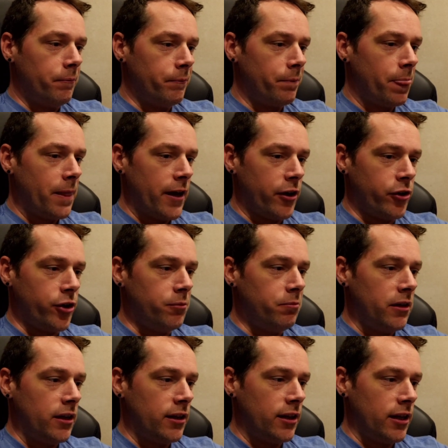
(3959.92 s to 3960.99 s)
it could
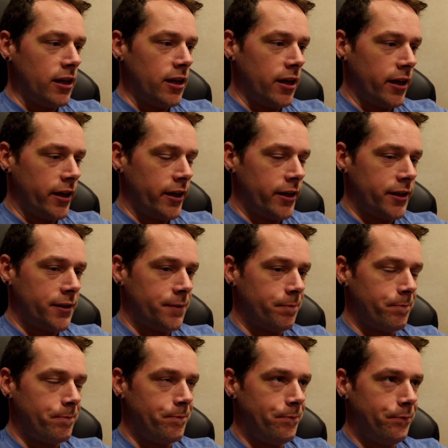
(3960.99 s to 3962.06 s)
be the,
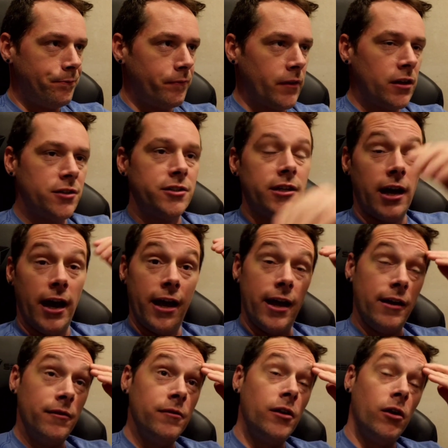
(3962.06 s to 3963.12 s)
let's see,
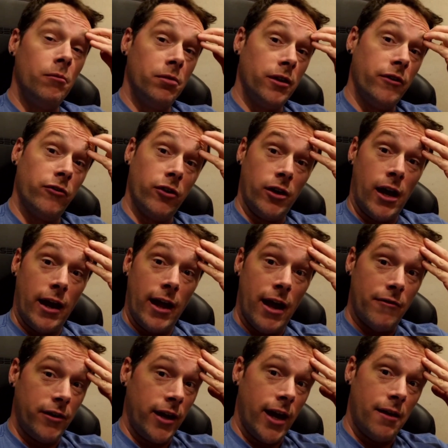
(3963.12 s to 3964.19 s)
believe it or not, I
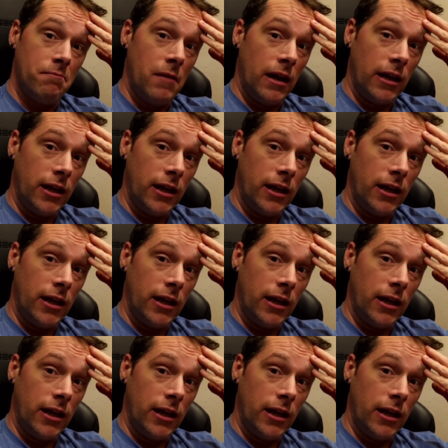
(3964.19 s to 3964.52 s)
haven't had many